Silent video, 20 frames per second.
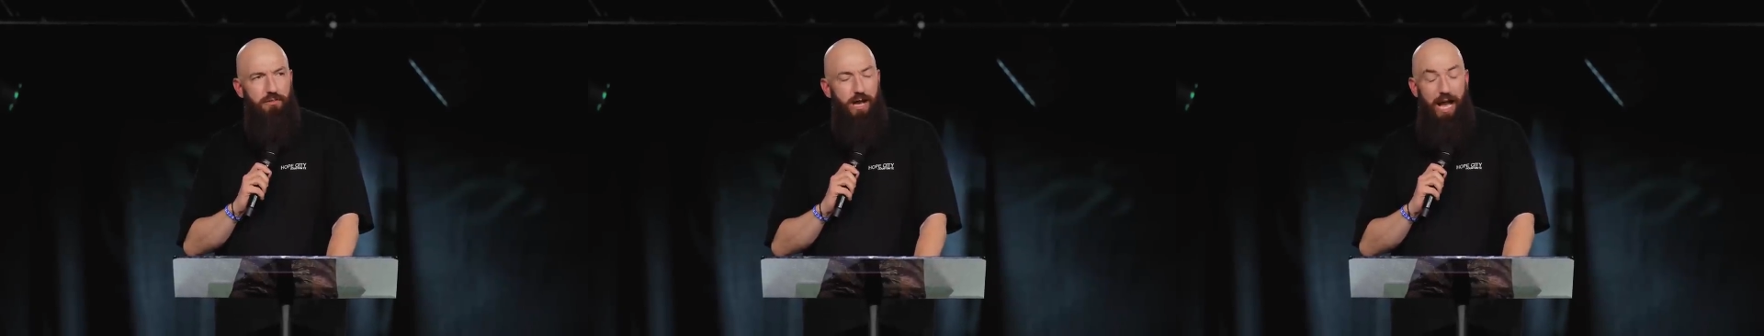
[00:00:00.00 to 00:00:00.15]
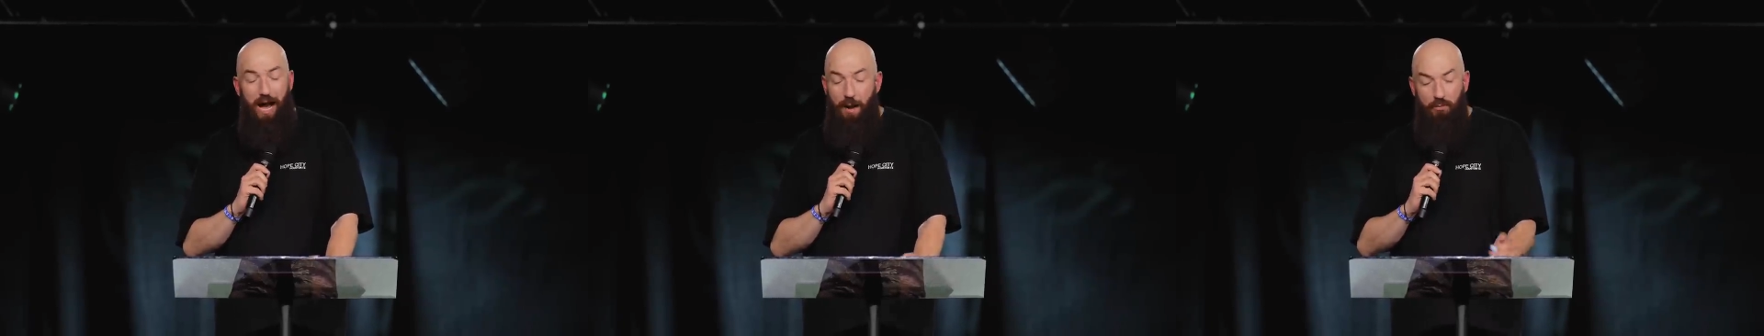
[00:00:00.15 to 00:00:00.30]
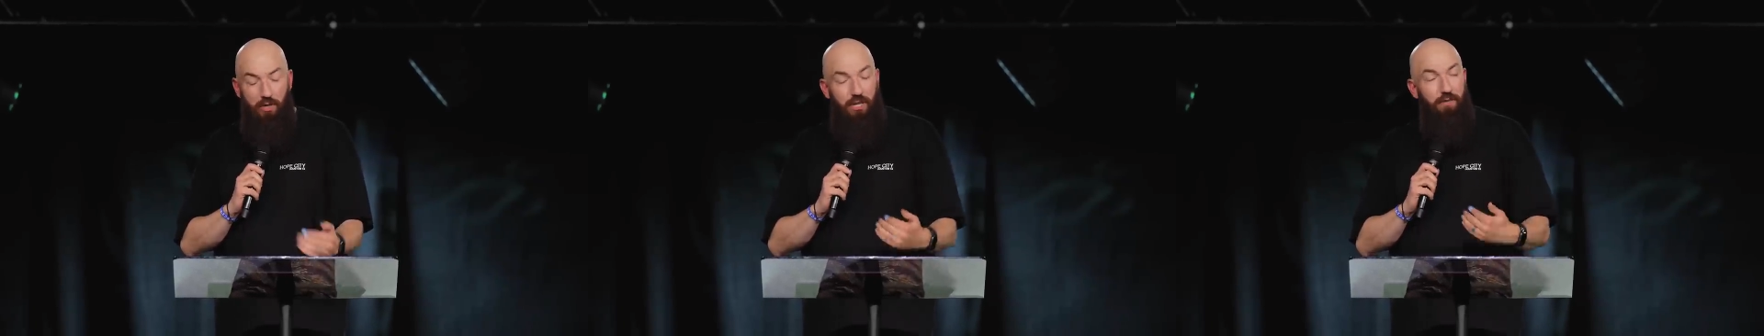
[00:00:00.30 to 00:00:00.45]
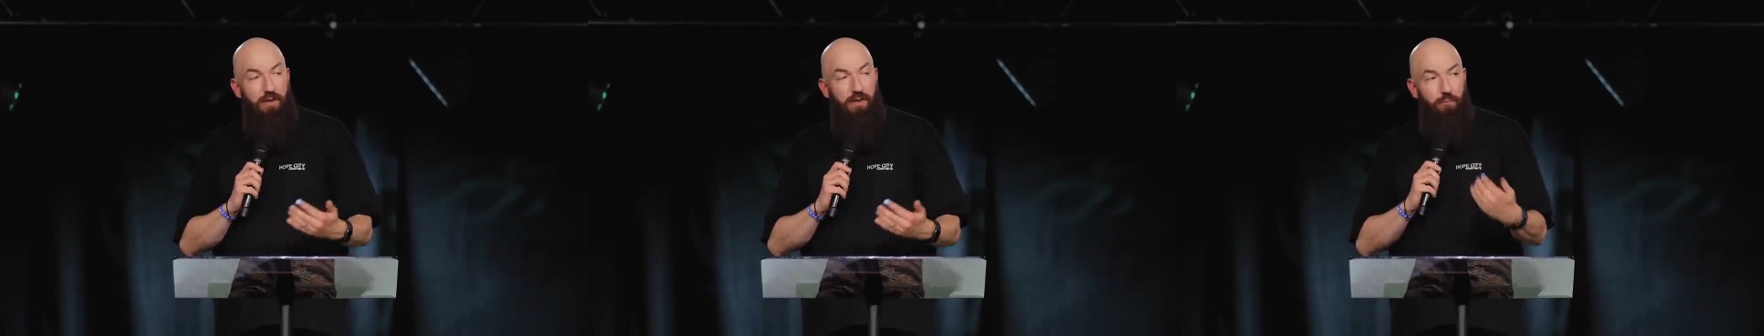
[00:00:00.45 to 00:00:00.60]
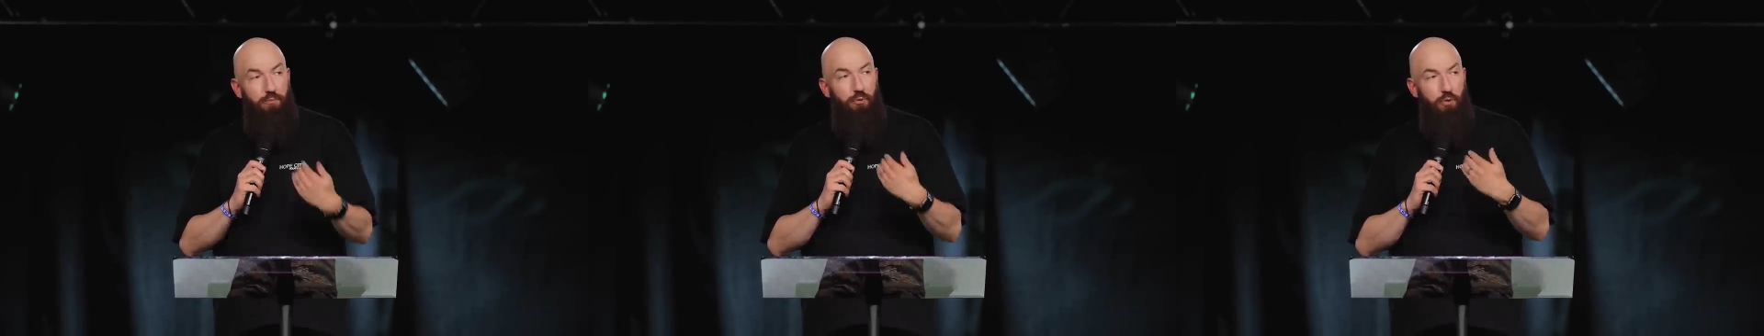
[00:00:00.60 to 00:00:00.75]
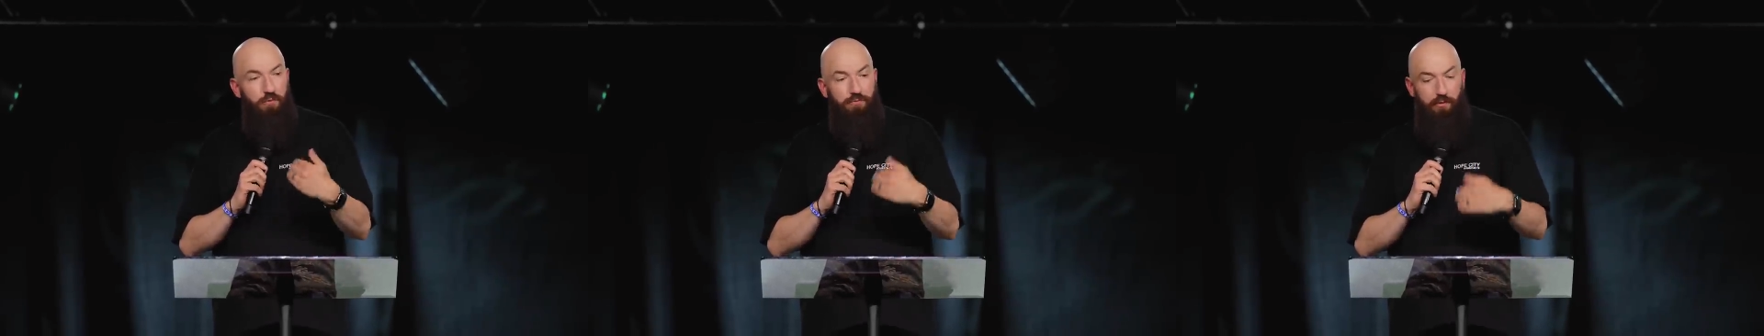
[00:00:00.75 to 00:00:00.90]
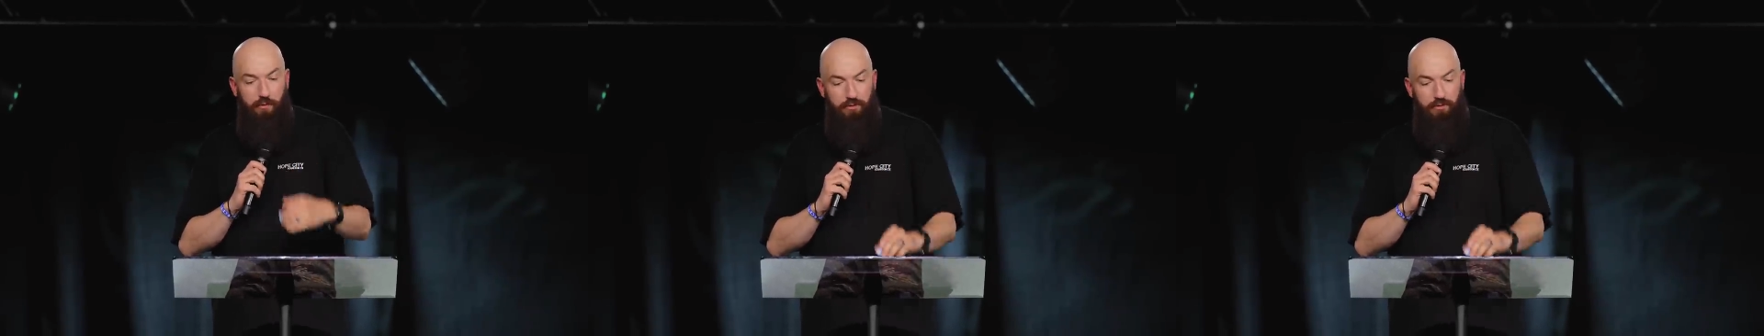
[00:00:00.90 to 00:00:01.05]
I'm living
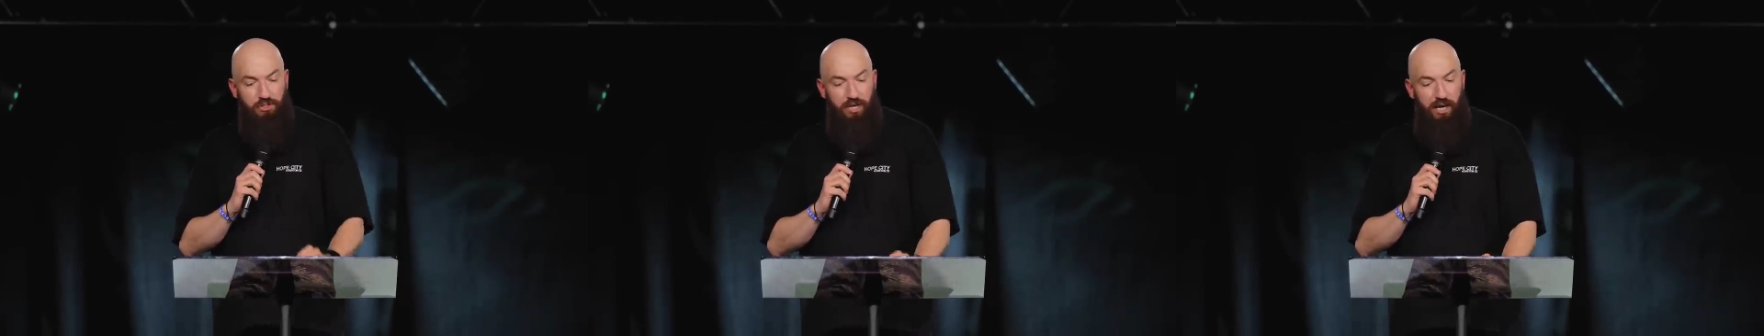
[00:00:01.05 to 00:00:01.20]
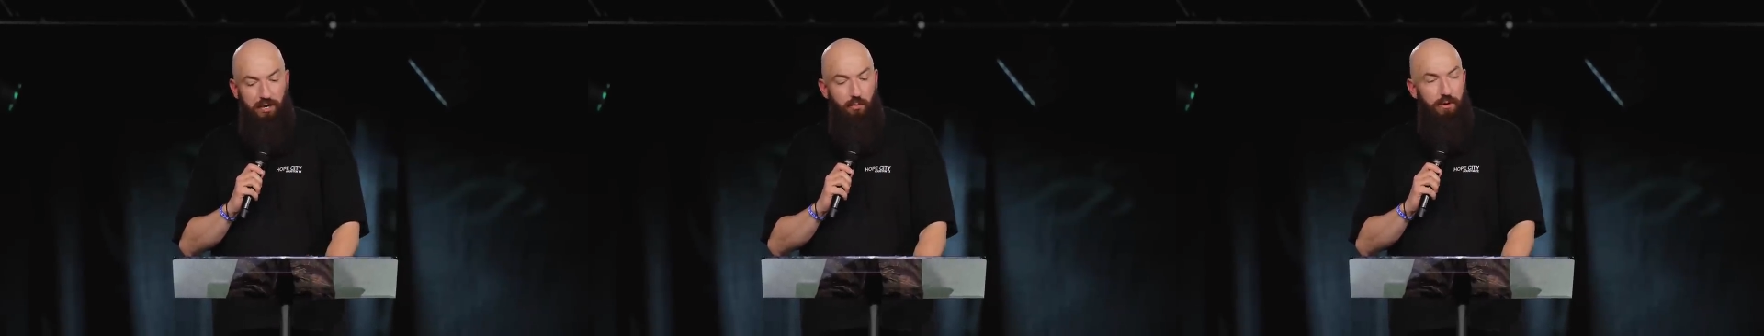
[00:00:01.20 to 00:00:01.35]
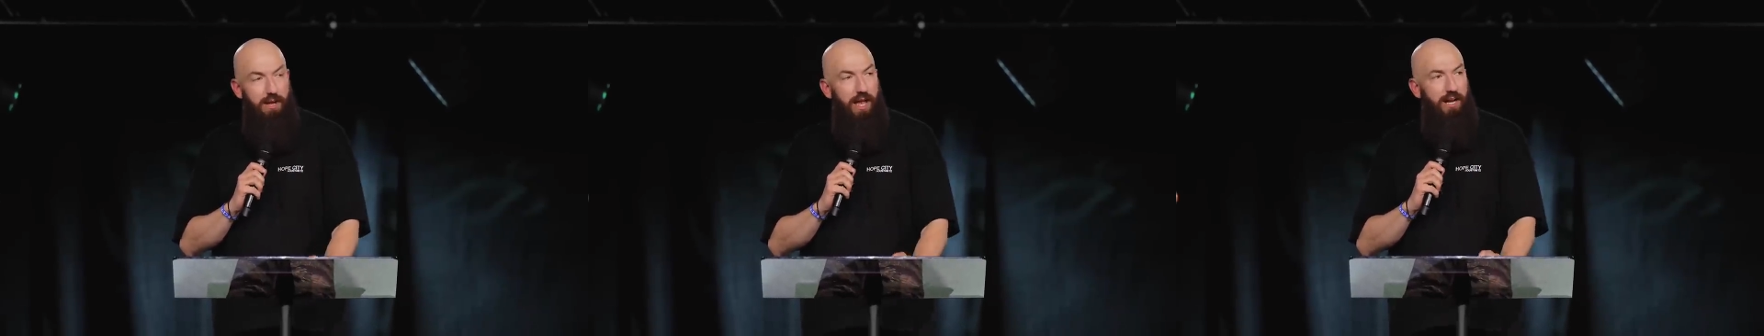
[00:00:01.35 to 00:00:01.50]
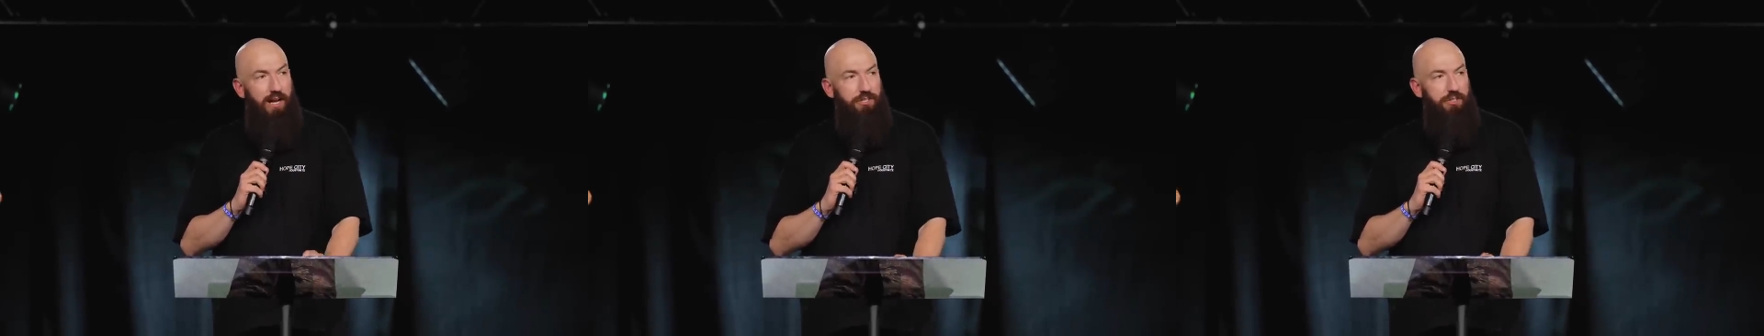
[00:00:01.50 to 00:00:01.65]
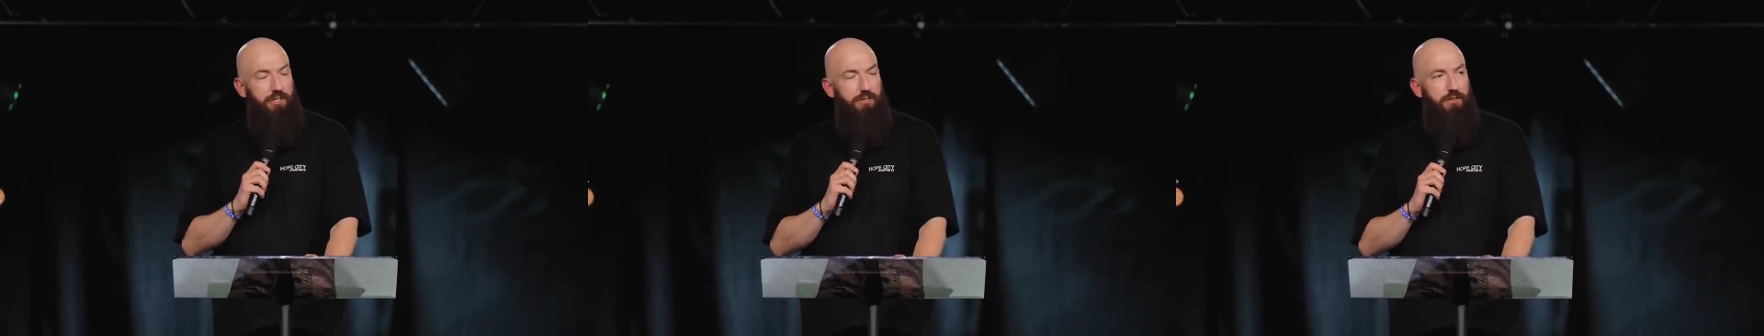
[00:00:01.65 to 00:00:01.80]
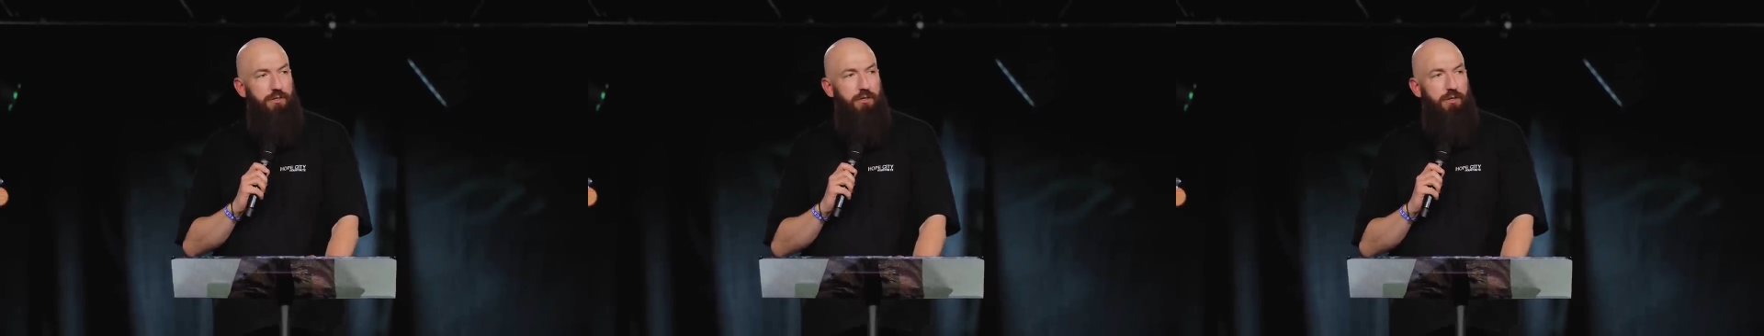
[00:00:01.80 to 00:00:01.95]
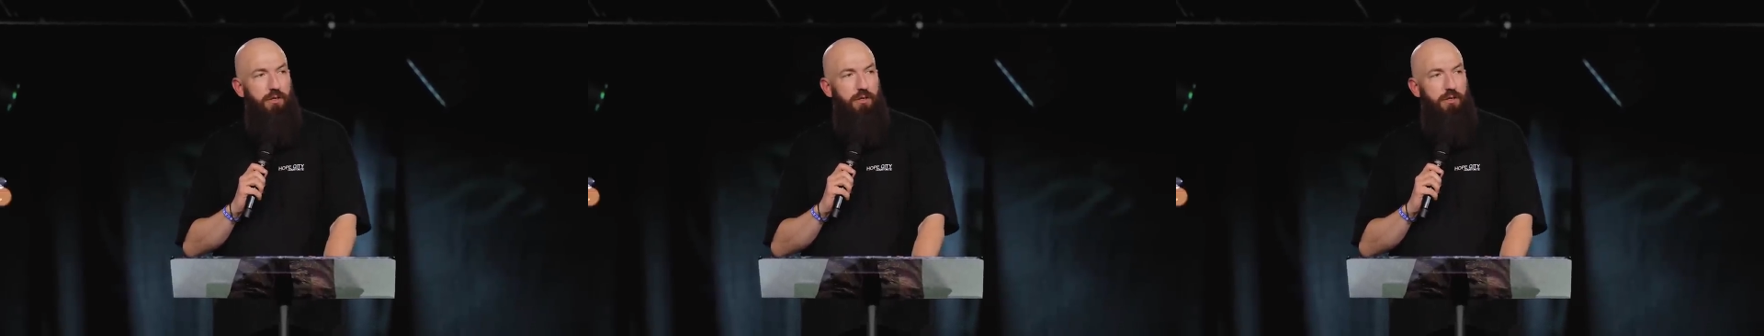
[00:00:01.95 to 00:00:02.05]
proof of a chain reaction